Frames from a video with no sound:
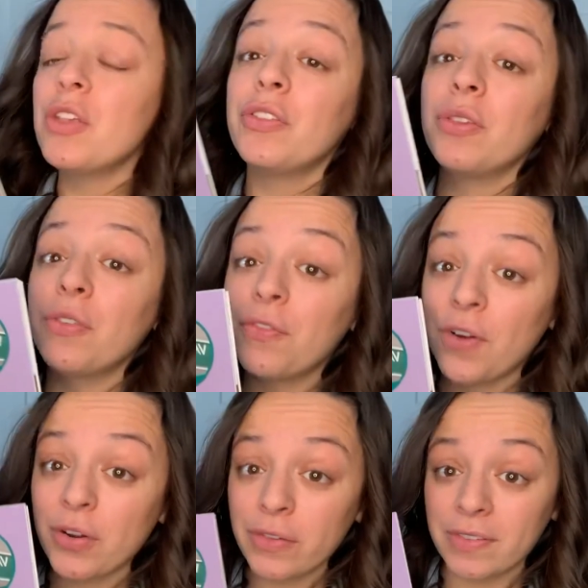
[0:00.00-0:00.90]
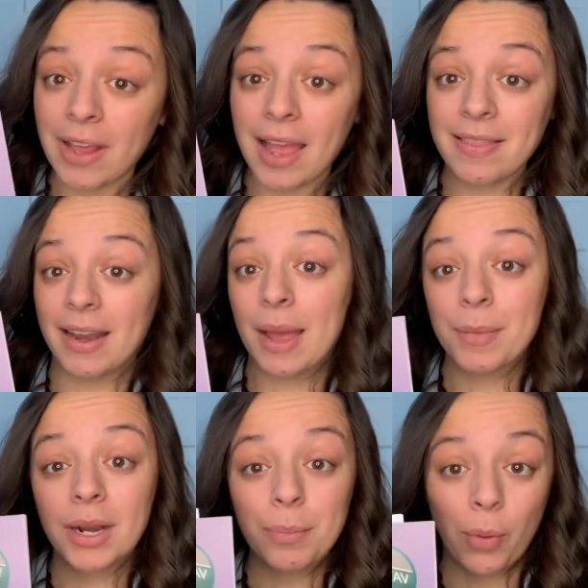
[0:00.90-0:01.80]
So the first sign that I'm
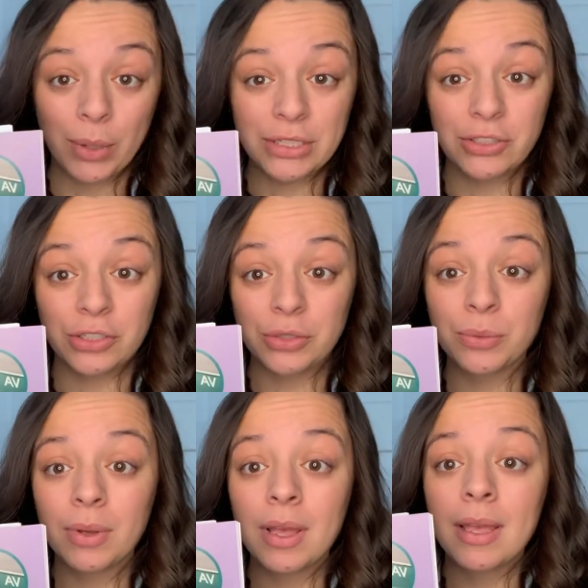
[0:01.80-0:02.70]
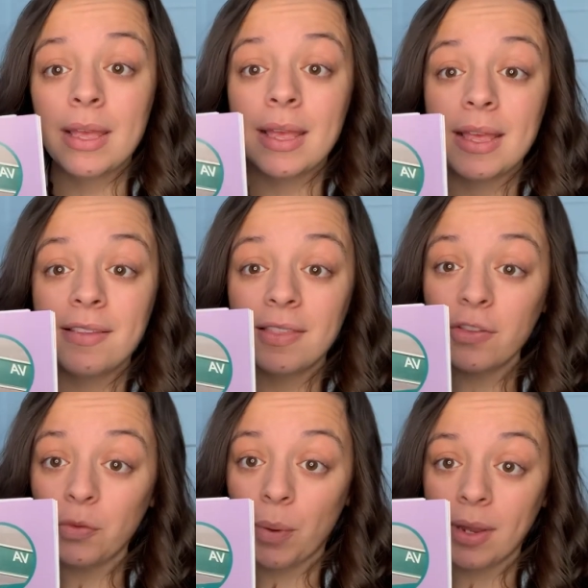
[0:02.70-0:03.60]
gonna point to is
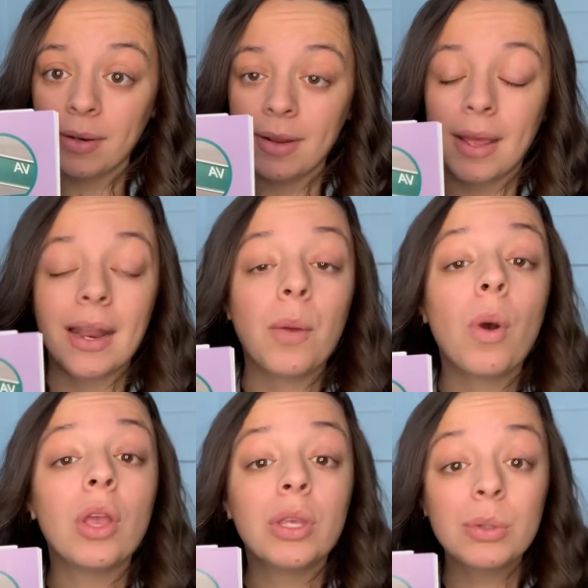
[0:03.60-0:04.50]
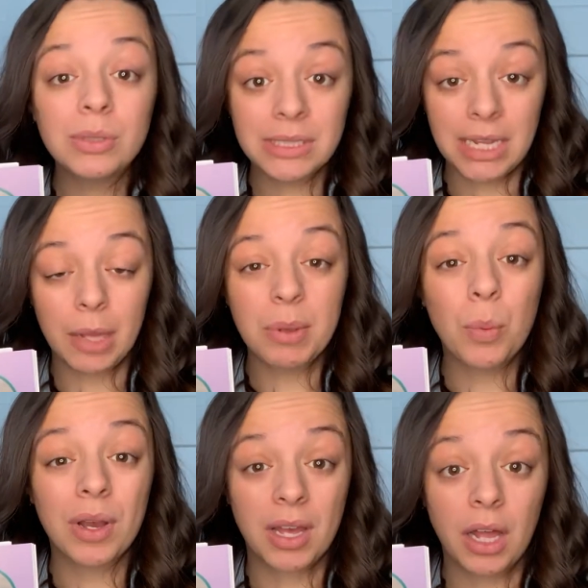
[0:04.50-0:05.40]
this one, and I want you to tell me
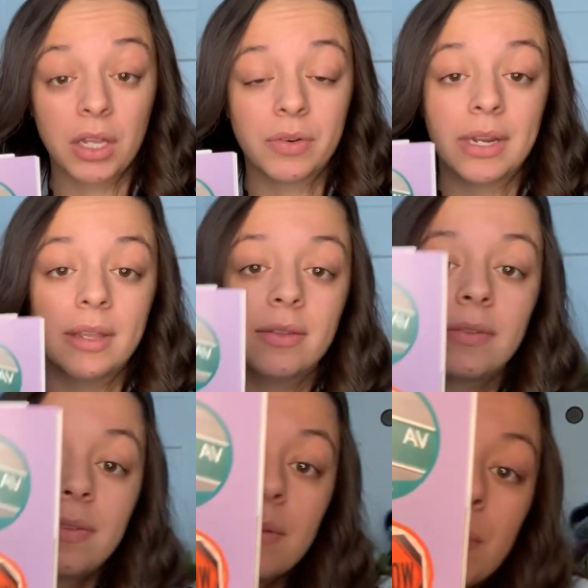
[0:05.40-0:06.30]
what color it is.